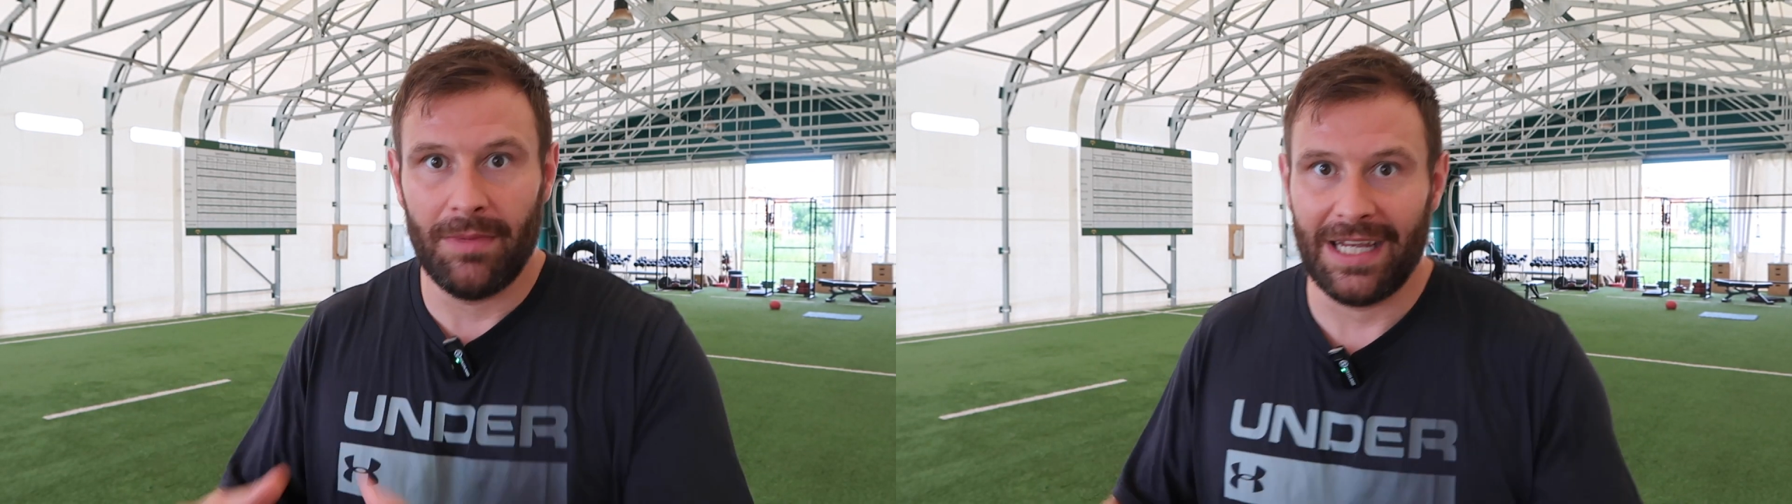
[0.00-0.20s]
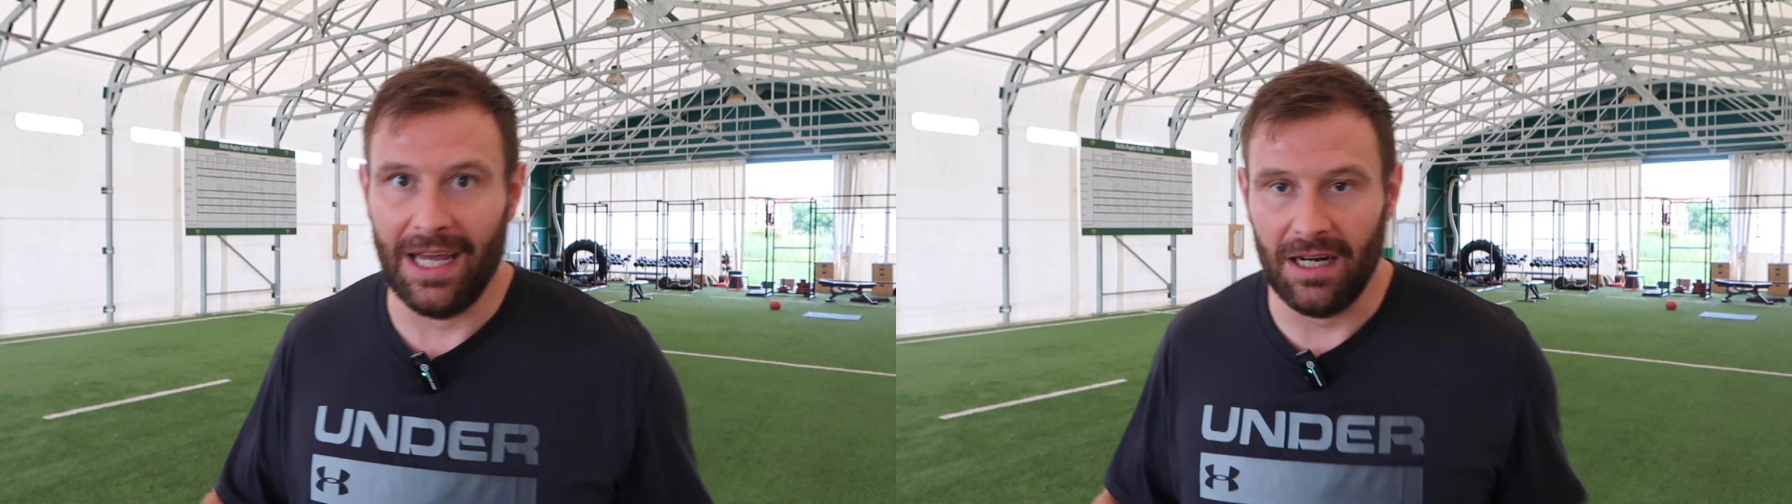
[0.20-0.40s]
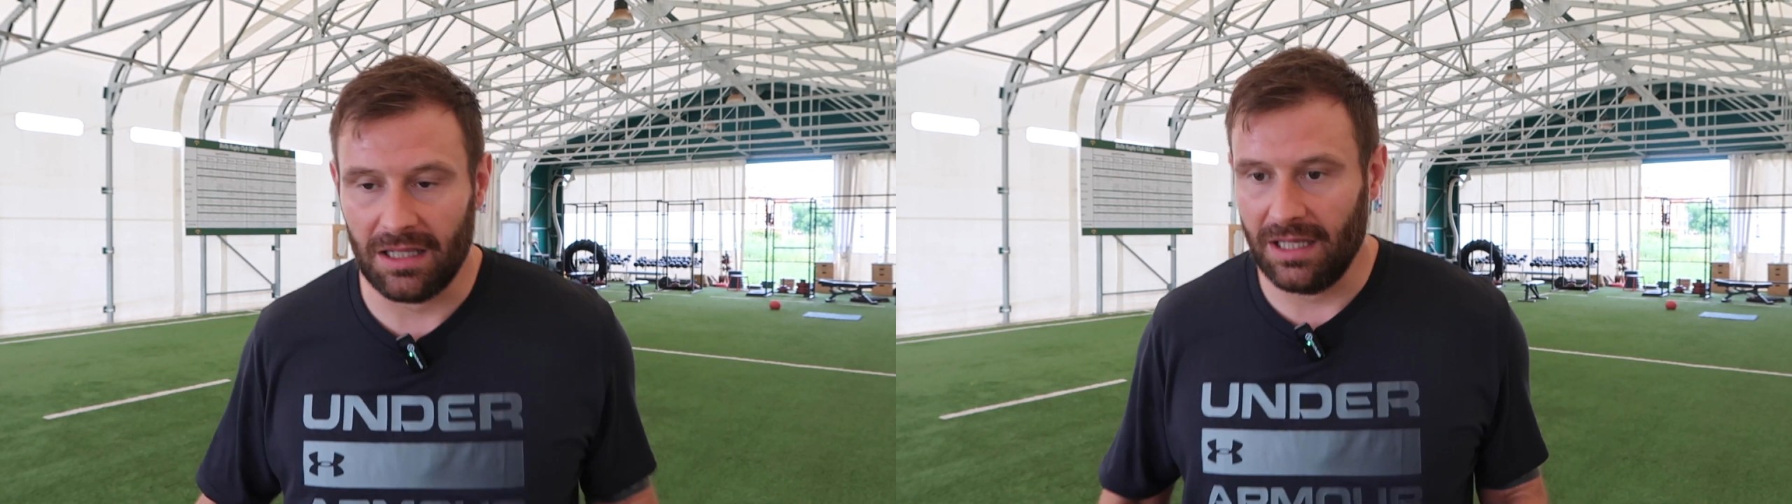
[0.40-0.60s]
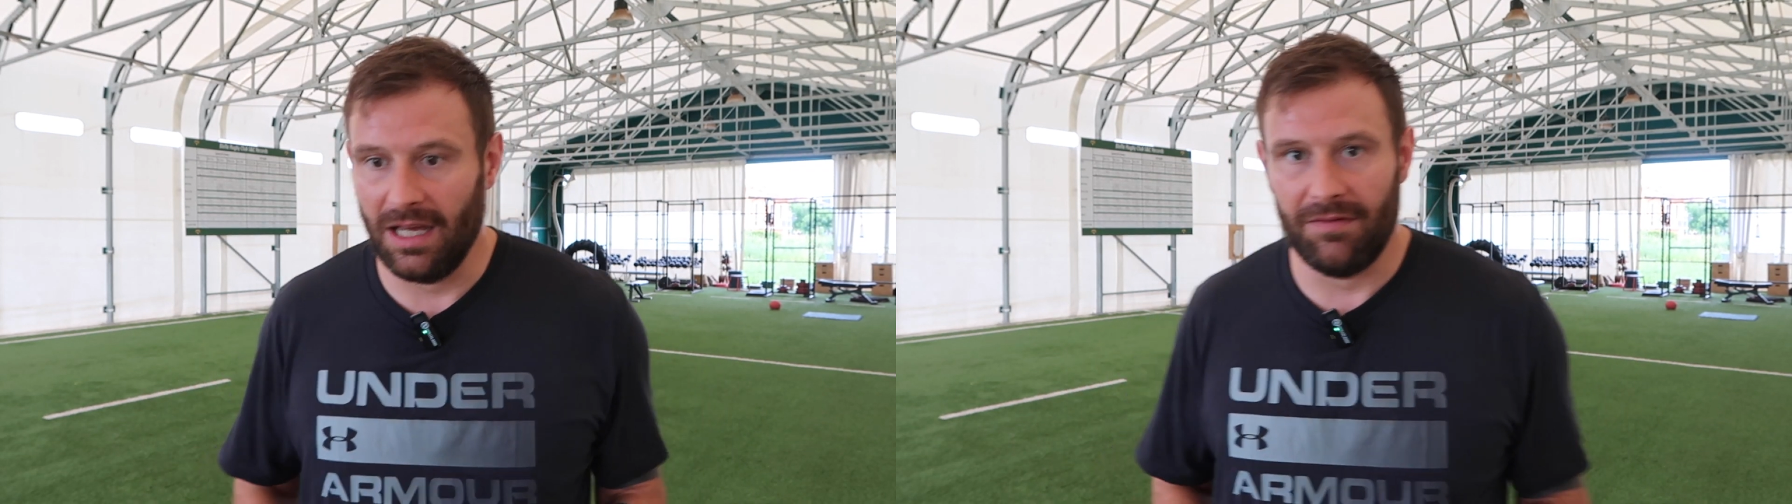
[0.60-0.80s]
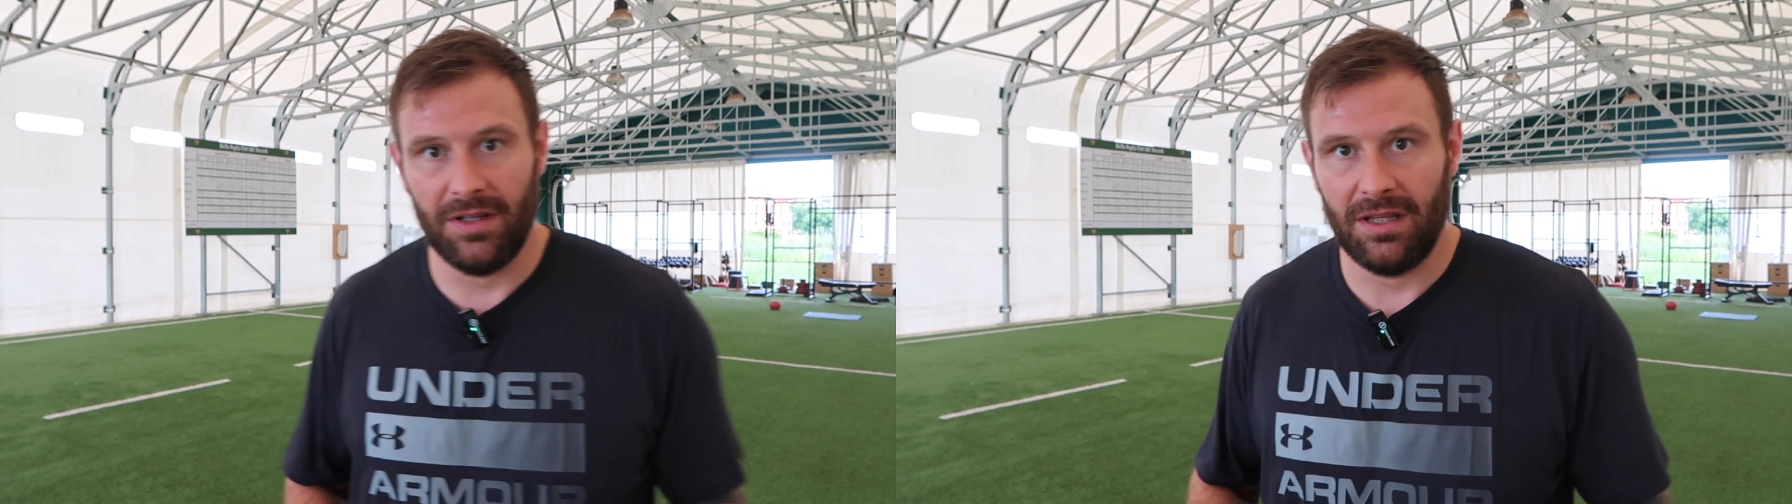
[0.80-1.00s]
mechanically
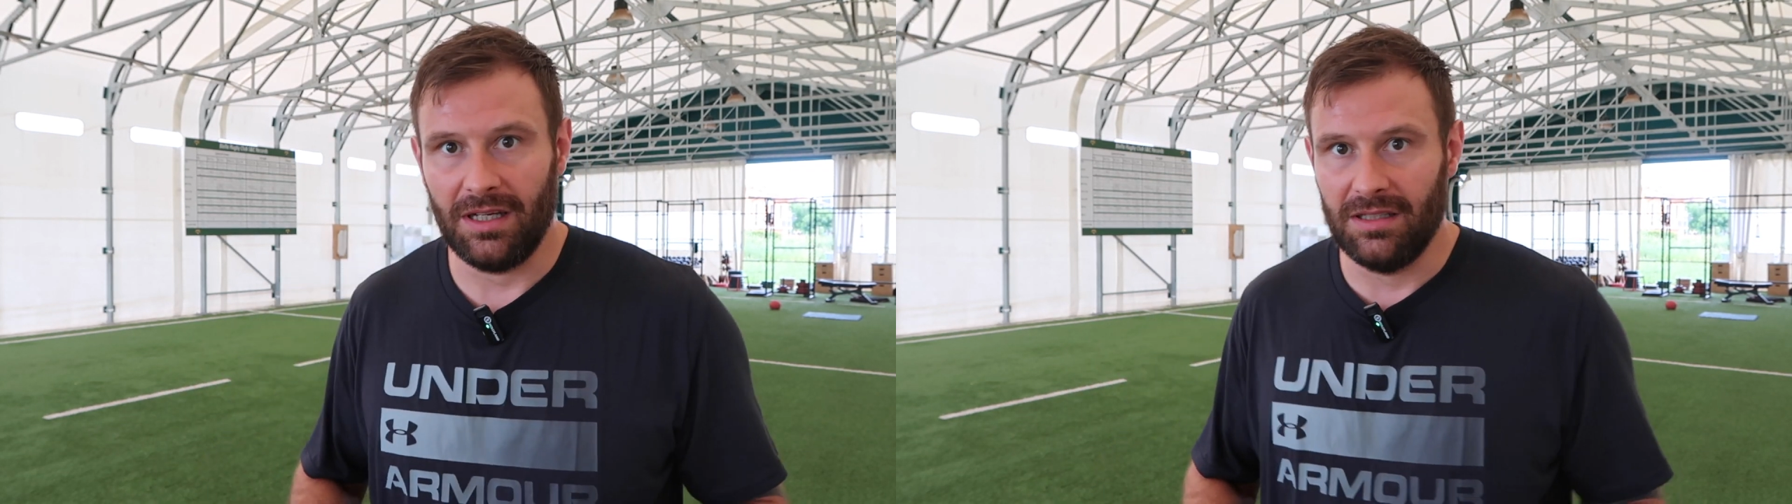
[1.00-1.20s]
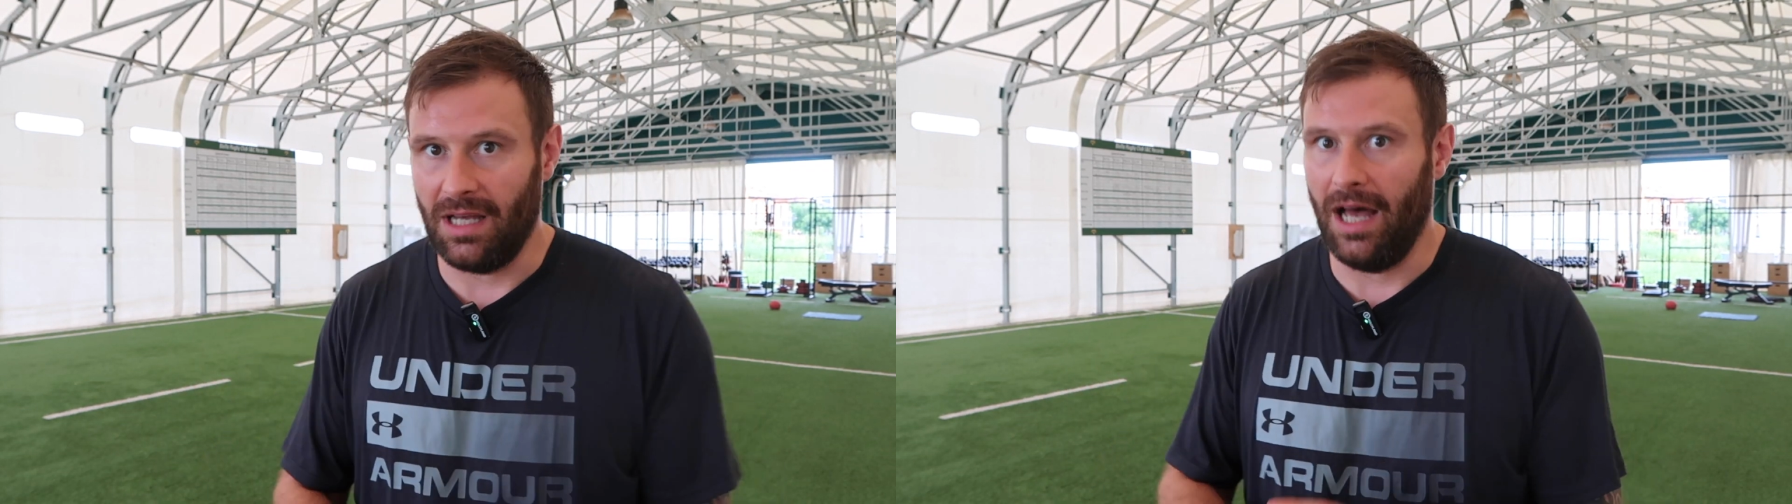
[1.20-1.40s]
everything is